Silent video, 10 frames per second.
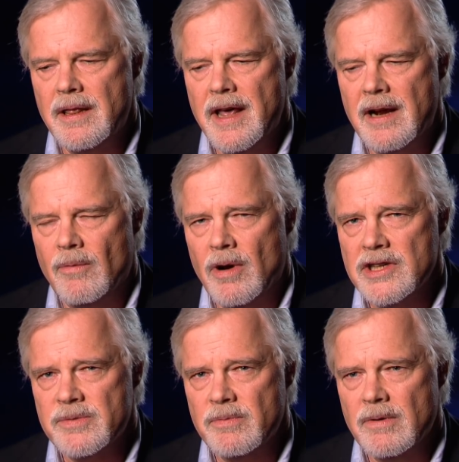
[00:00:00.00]
than it
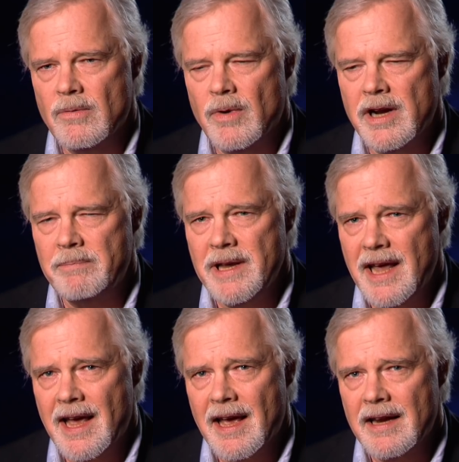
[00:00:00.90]
was when it
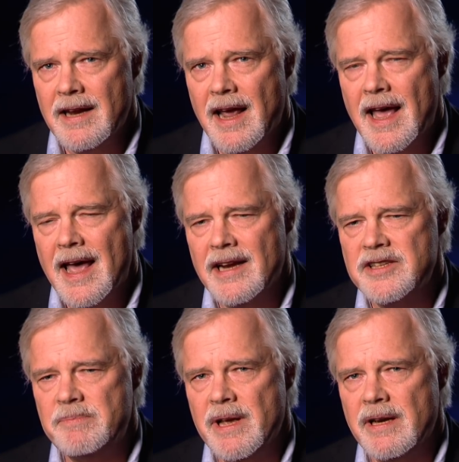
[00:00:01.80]
began, and
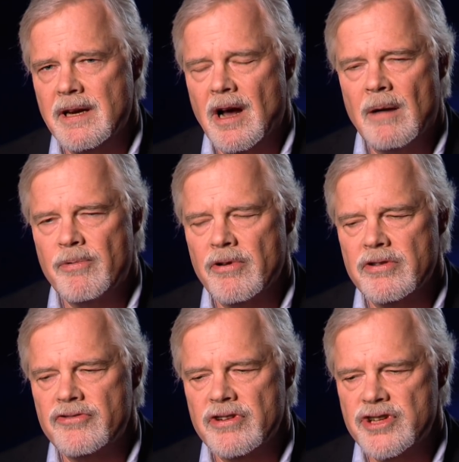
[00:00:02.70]
it's been an
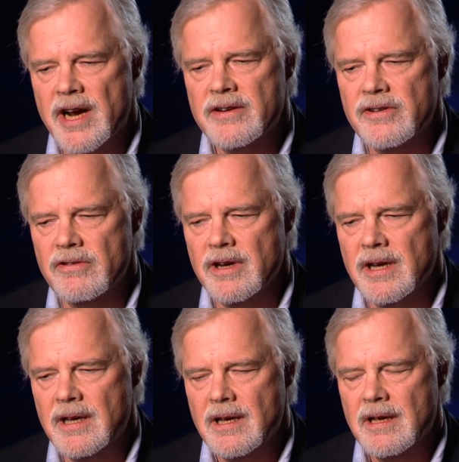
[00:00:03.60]
upward
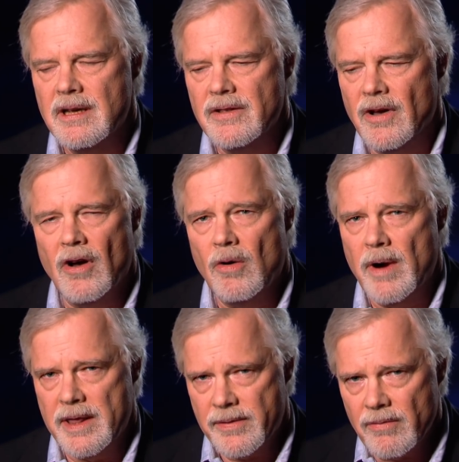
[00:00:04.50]
trajectory the whole
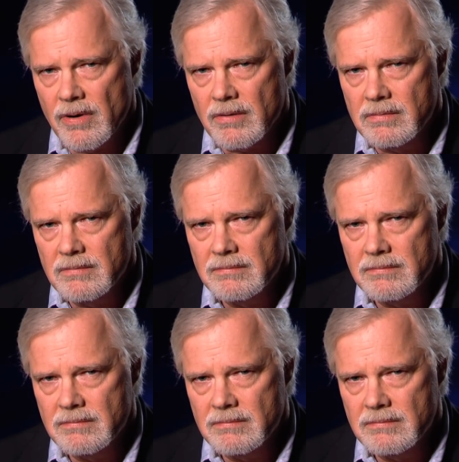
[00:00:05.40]
way through.